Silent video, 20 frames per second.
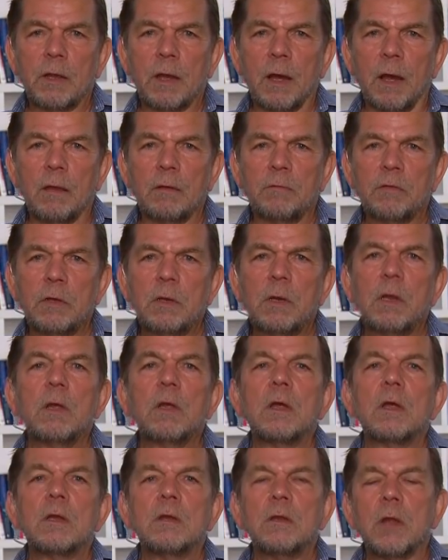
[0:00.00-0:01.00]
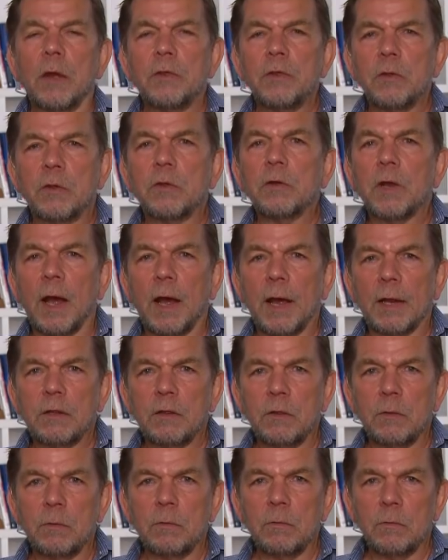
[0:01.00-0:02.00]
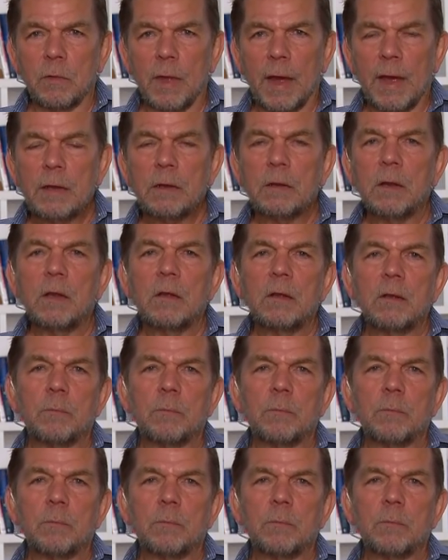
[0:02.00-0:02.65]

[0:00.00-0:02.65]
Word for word: COVID, you know, you could argue that.